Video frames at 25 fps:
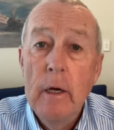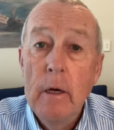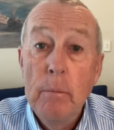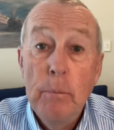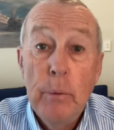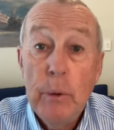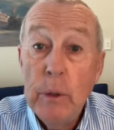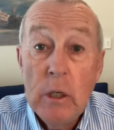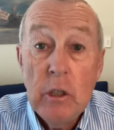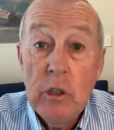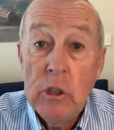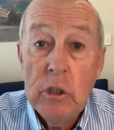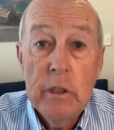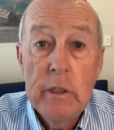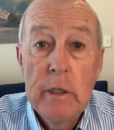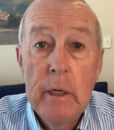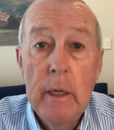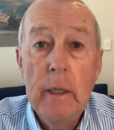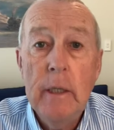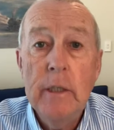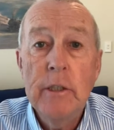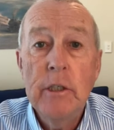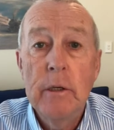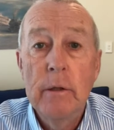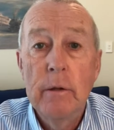But this
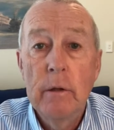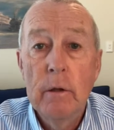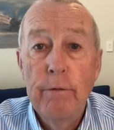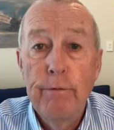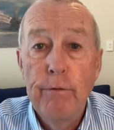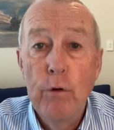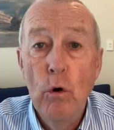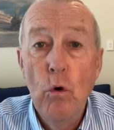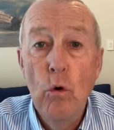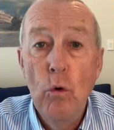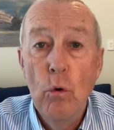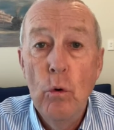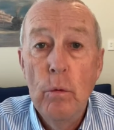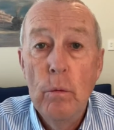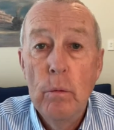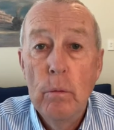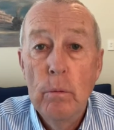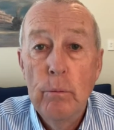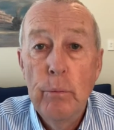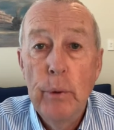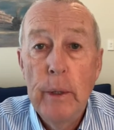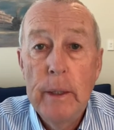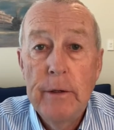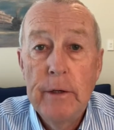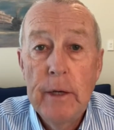still isn't the full
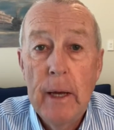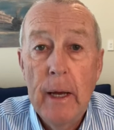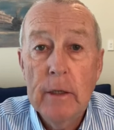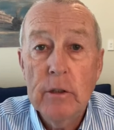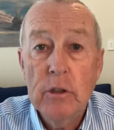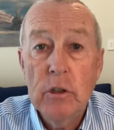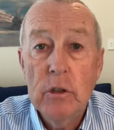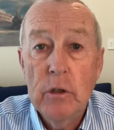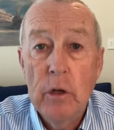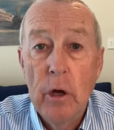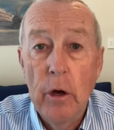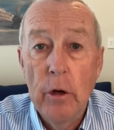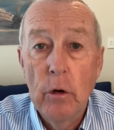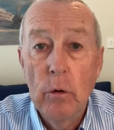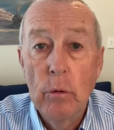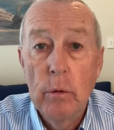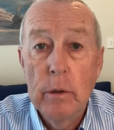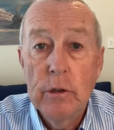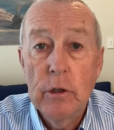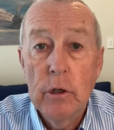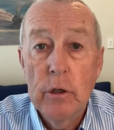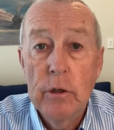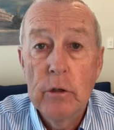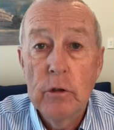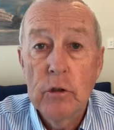pre-tax total
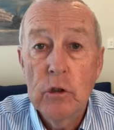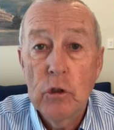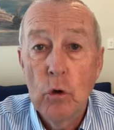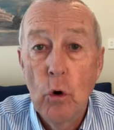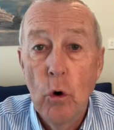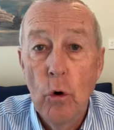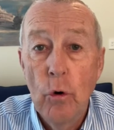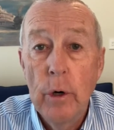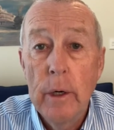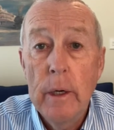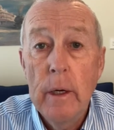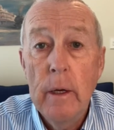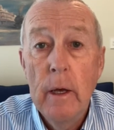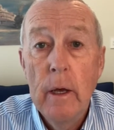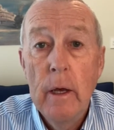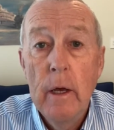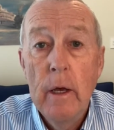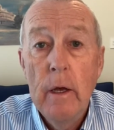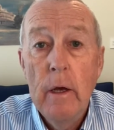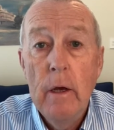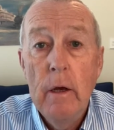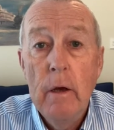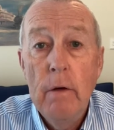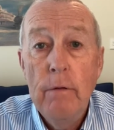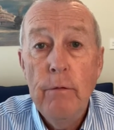return story
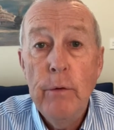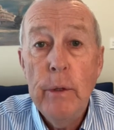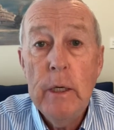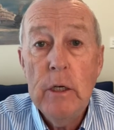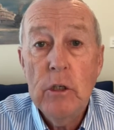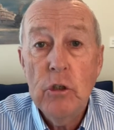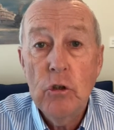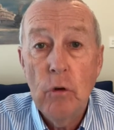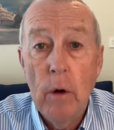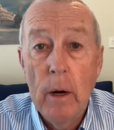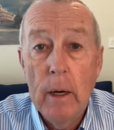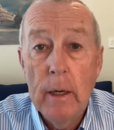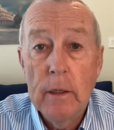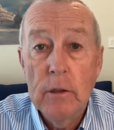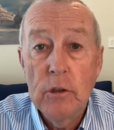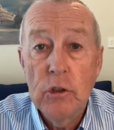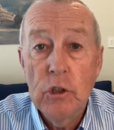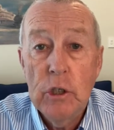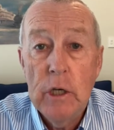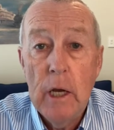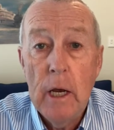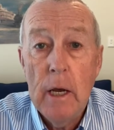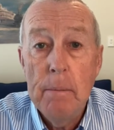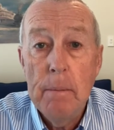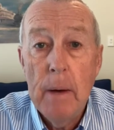for the Australian
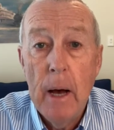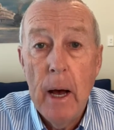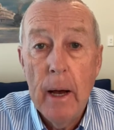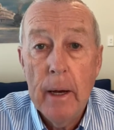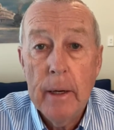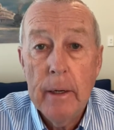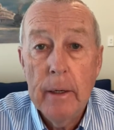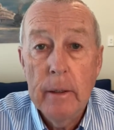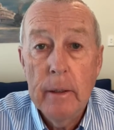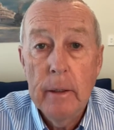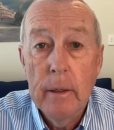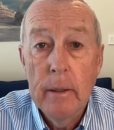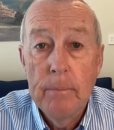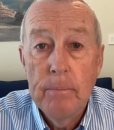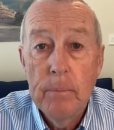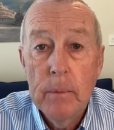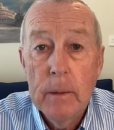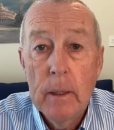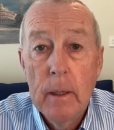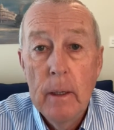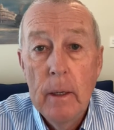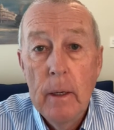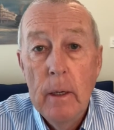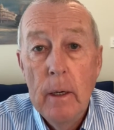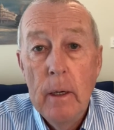share market.
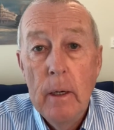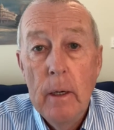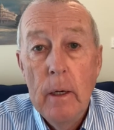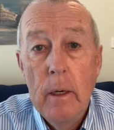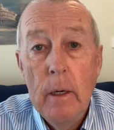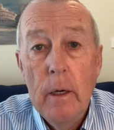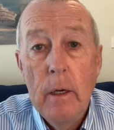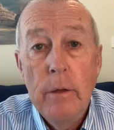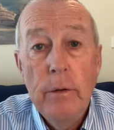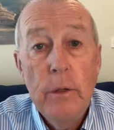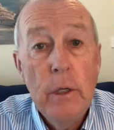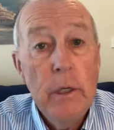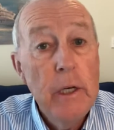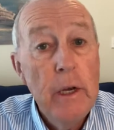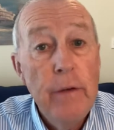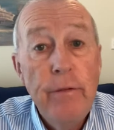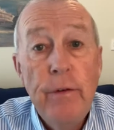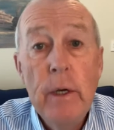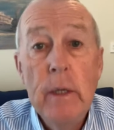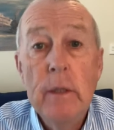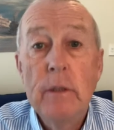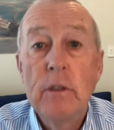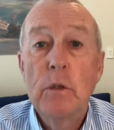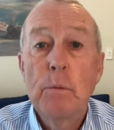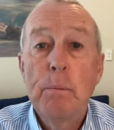The
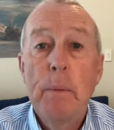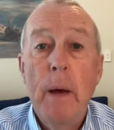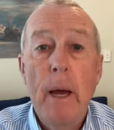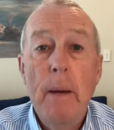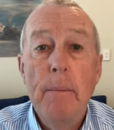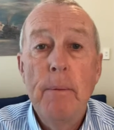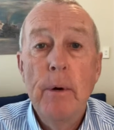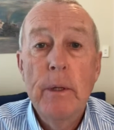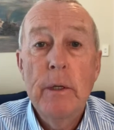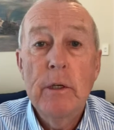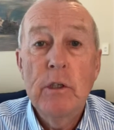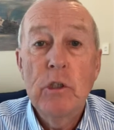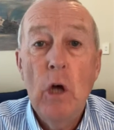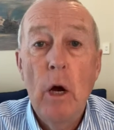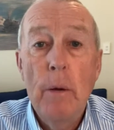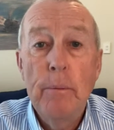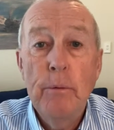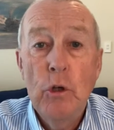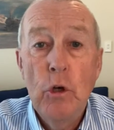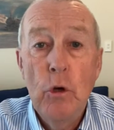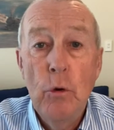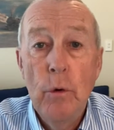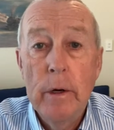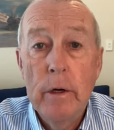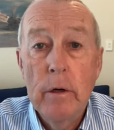dividends paid by the top
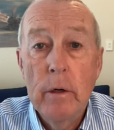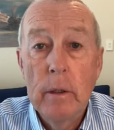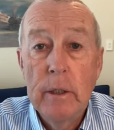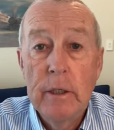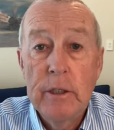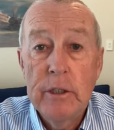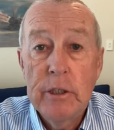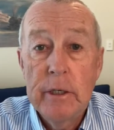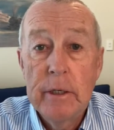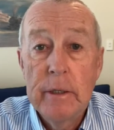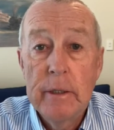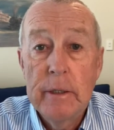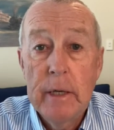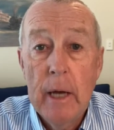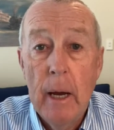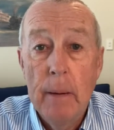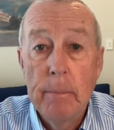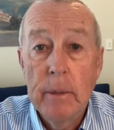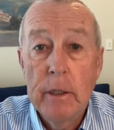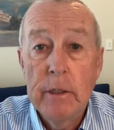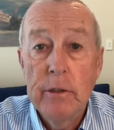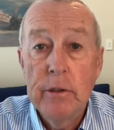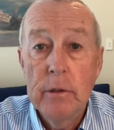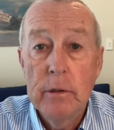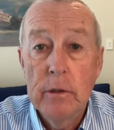200 listed
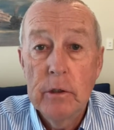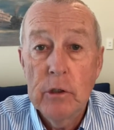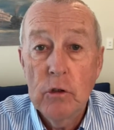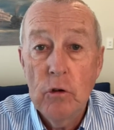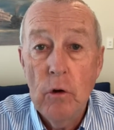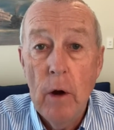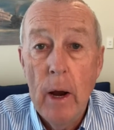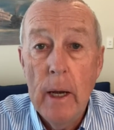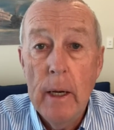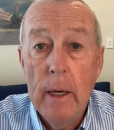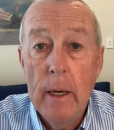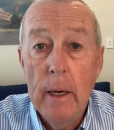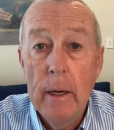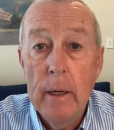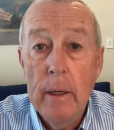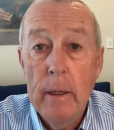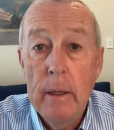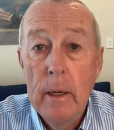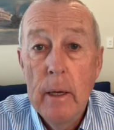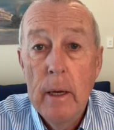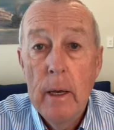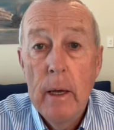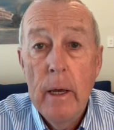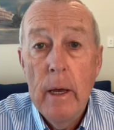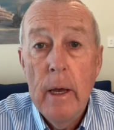companies in Australia
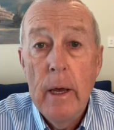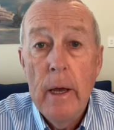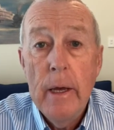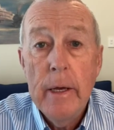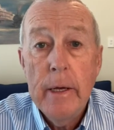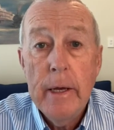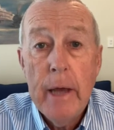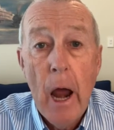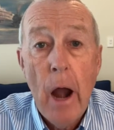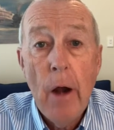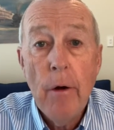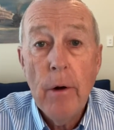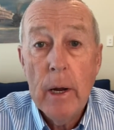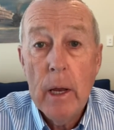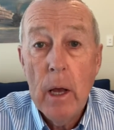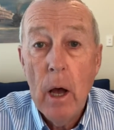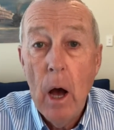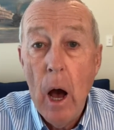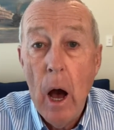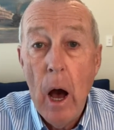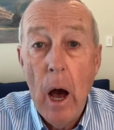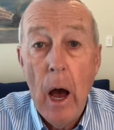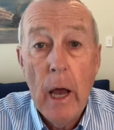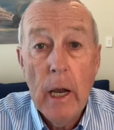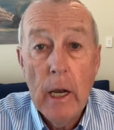carry a
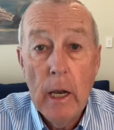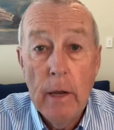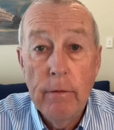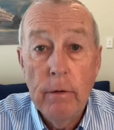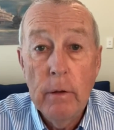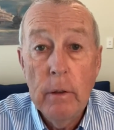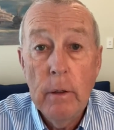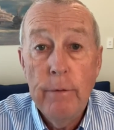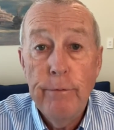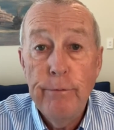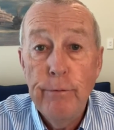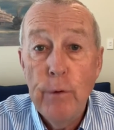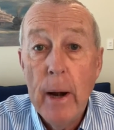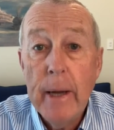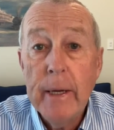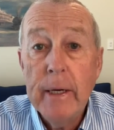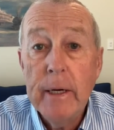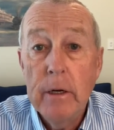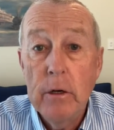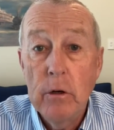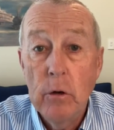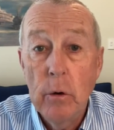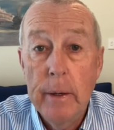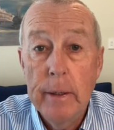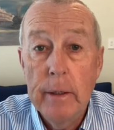high level of
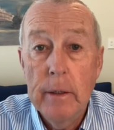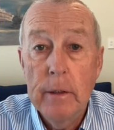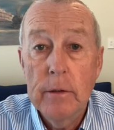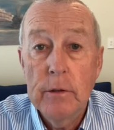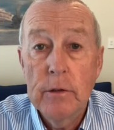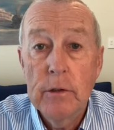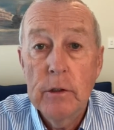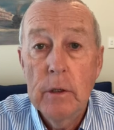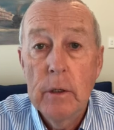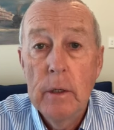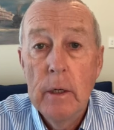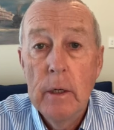franking credits,